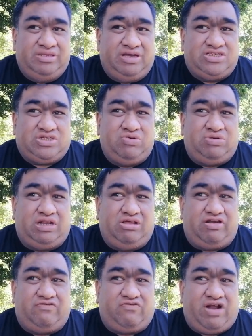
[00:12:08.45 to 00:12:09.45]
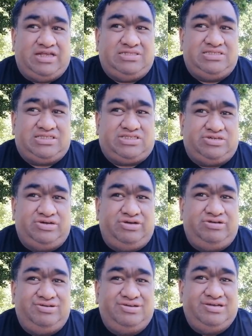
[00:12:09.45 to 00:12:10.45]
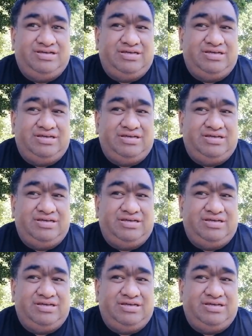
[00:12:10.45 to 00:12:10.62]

I scored a lot of runs too.